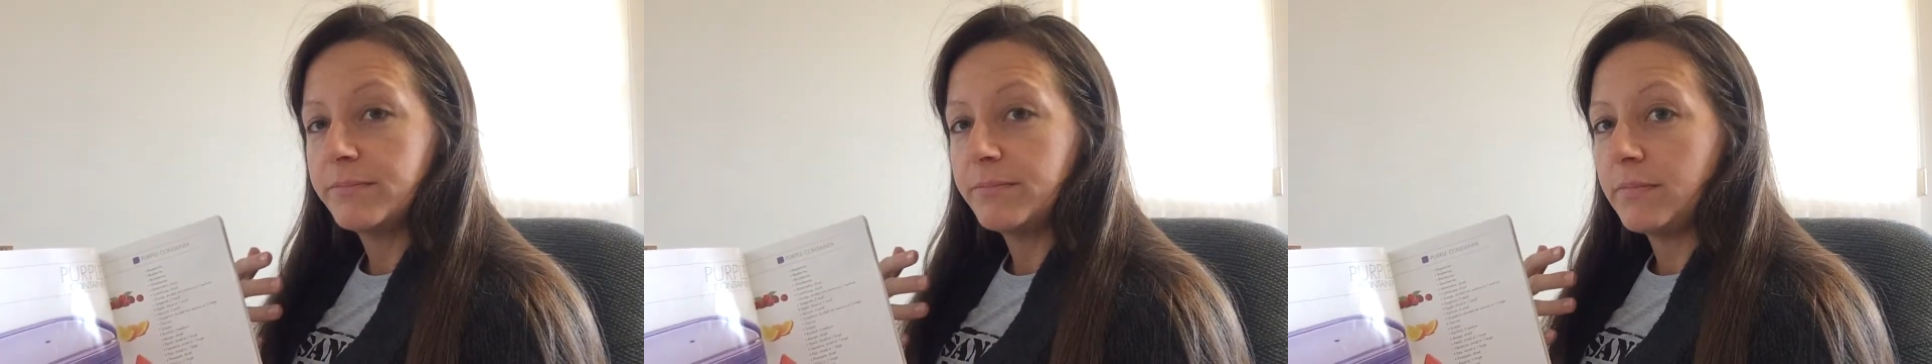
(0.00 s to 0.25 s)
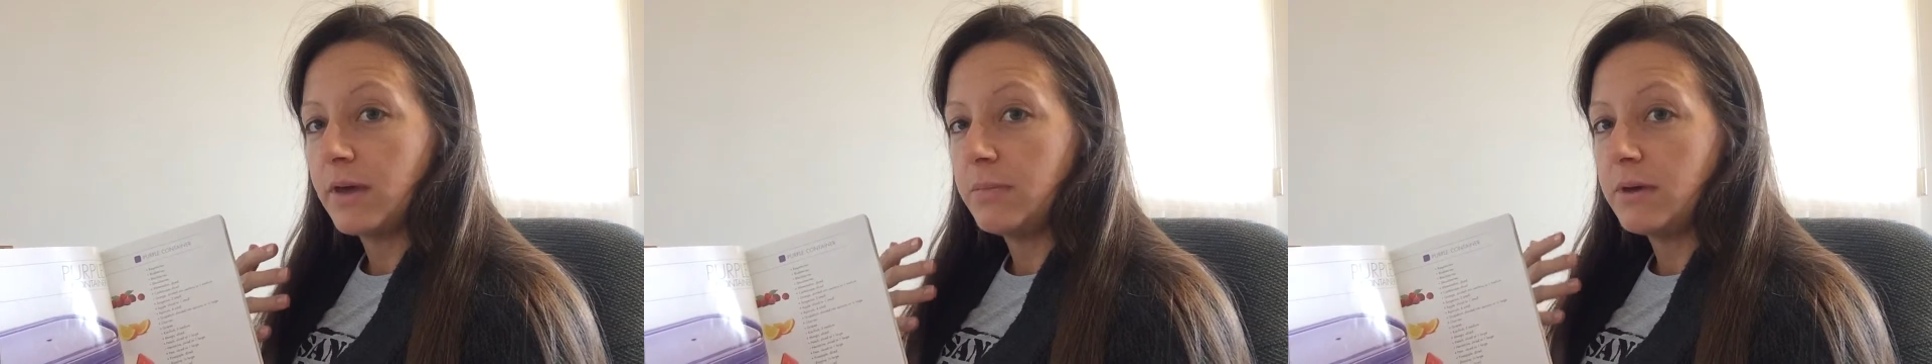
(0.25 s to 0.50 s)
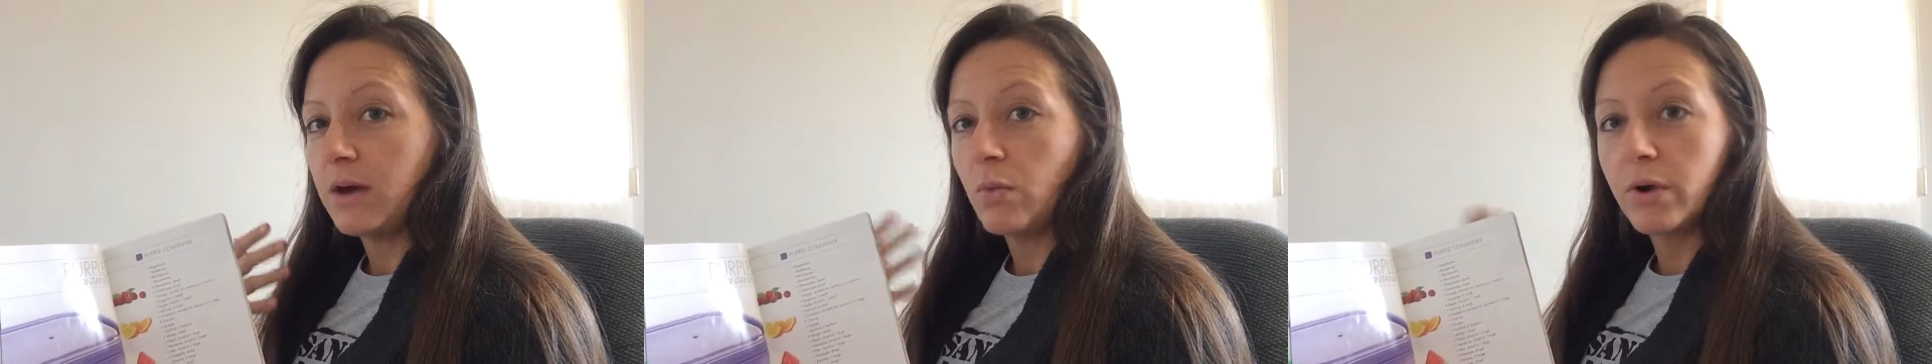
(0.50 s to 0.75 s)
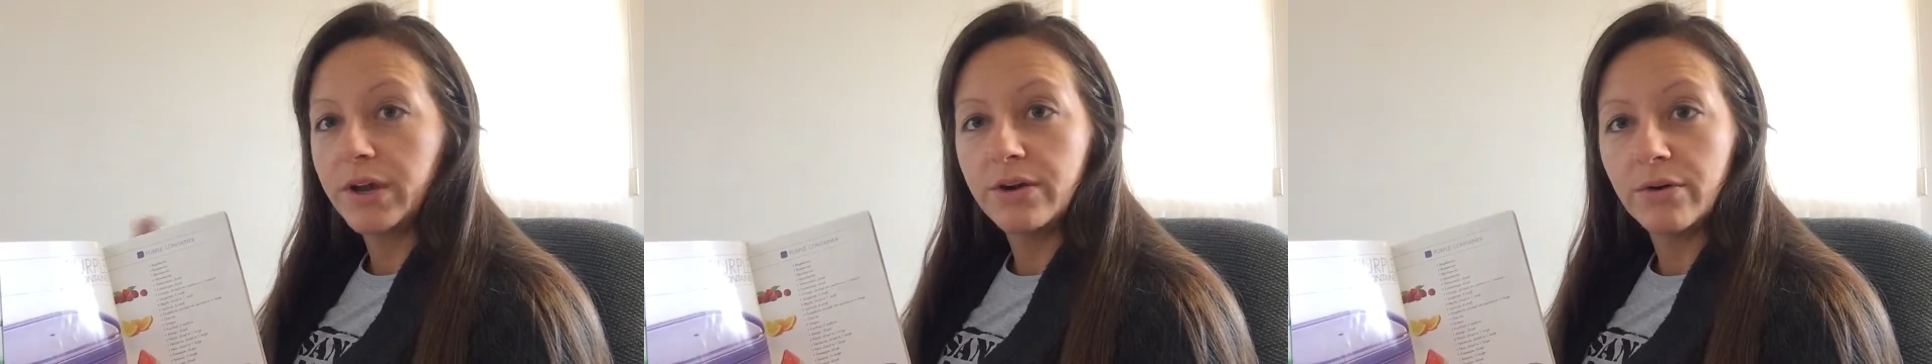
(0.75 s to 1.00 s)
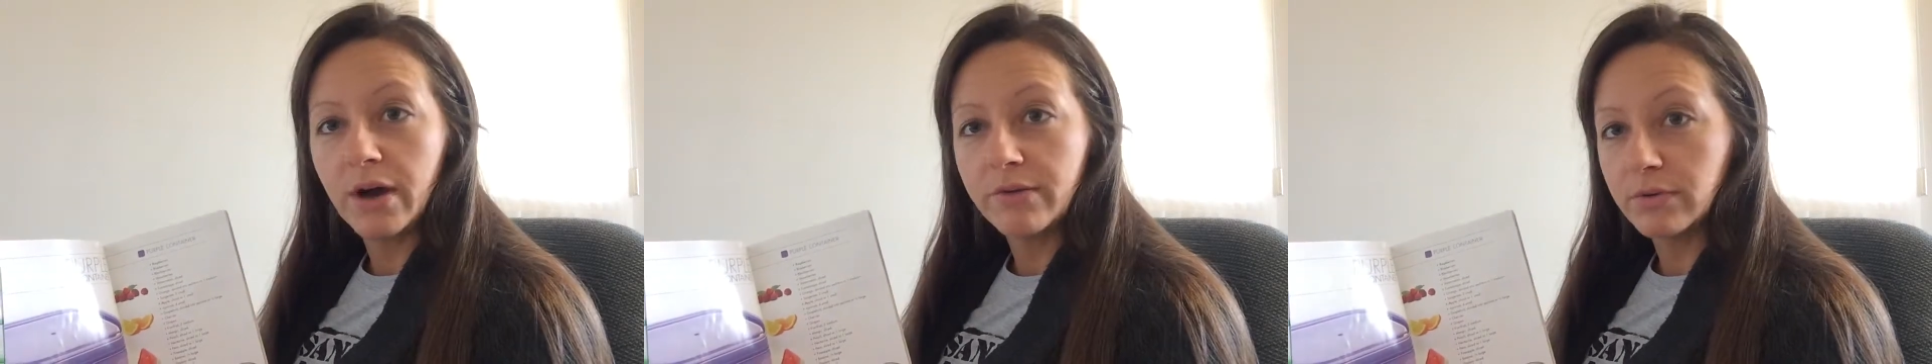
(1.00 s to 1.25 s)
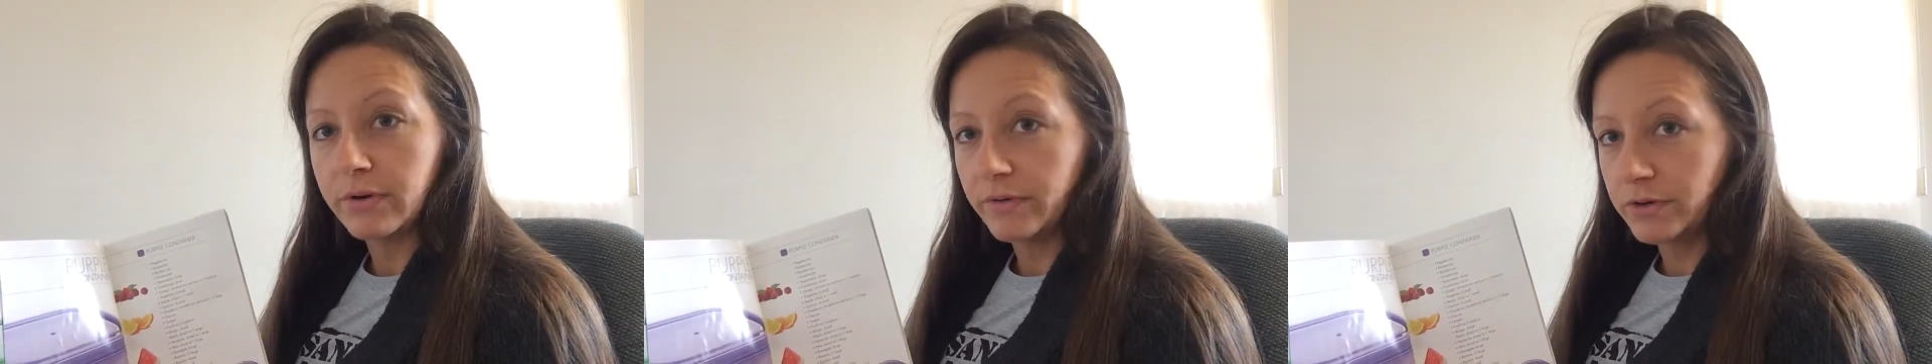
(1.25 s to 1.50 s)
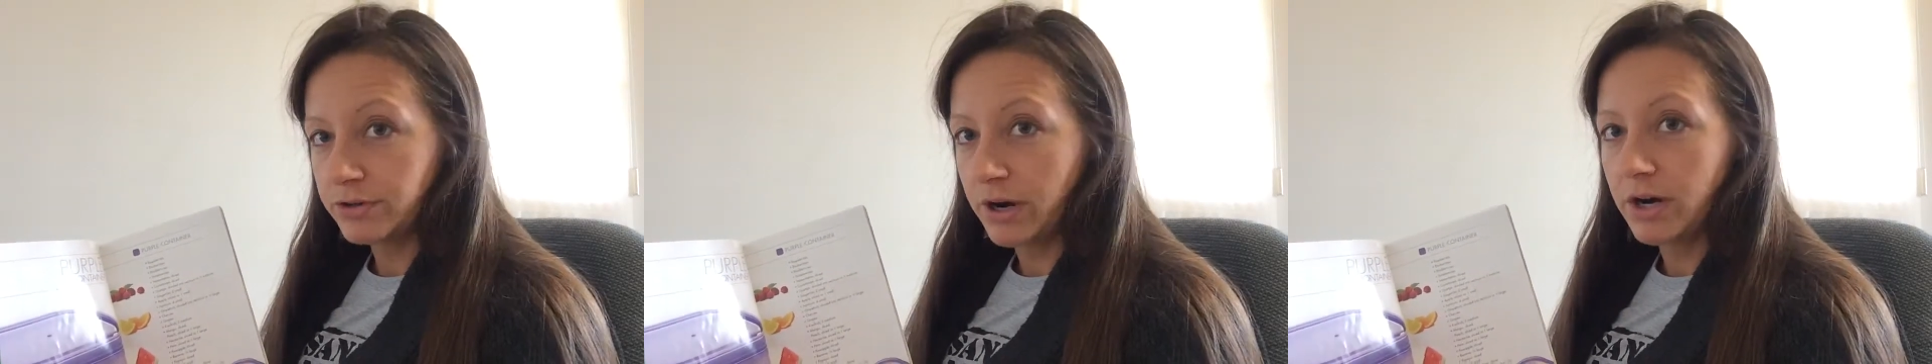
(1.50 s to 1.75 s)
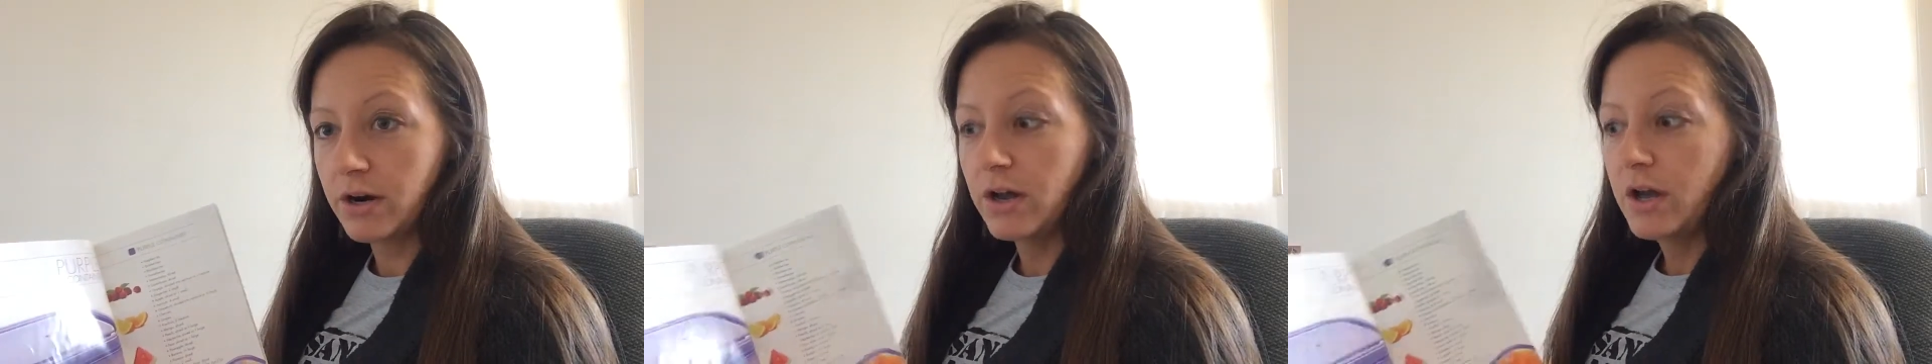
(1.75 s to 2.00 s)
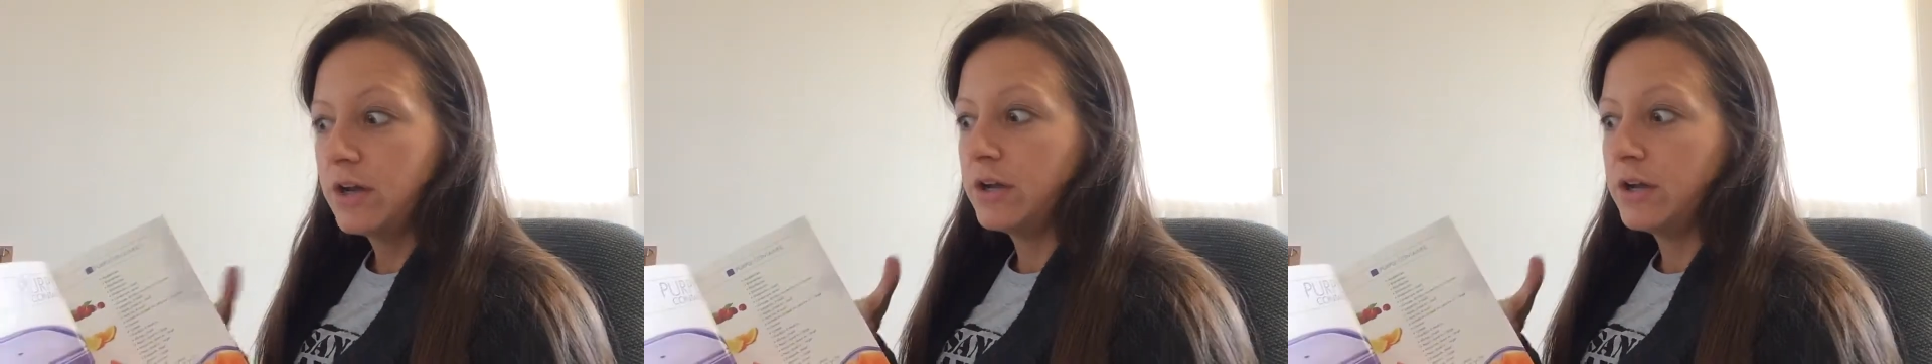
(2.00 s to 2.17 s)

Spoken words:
maybe at work you don't have a refrigerator,